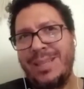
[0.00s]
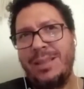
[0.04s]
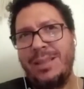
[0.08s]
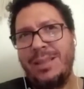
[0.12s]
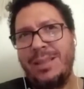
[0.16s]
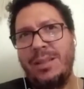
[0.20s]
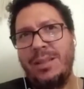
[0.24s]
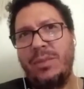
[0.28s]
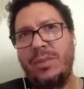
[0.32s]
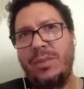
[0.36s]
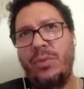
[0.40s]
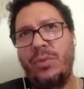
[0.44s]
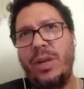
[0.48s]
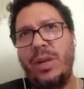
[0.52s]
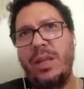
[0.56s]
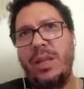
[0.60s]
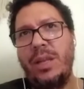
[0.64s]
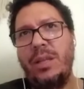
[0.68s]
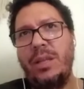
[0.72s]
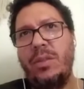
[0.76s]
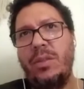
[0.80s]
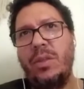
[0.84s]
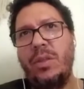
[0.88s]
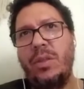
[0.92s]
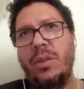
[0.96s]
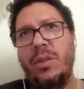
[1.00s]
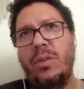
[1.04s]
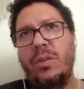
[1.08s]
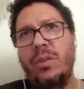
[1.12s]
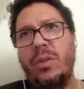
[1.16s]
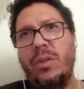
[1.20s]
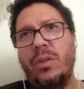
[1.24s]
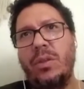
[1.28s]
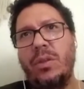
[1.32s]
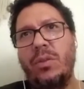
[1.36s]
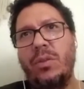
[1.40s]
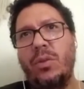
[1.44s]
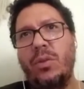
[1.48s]
Really,
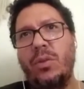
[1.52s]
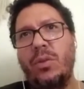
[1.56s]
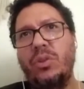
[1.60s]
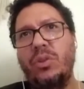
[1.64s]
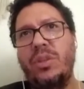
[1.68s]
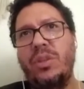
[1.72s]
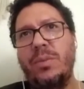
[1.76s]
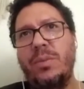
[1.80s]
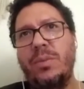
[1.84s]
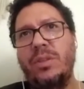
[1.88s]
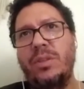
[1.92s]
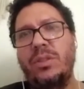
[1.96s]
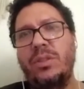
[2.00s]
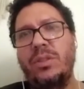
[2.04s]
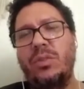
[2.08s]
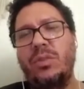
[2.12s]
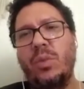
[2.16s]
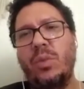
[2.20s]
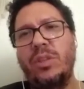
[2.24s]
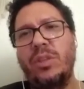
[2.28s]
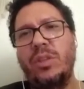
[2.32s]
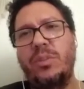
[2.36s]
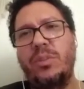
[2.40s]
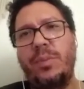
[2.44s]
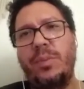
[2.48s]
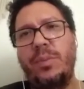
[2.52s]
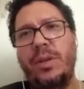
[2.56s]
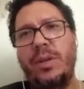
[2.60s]
those images will speak.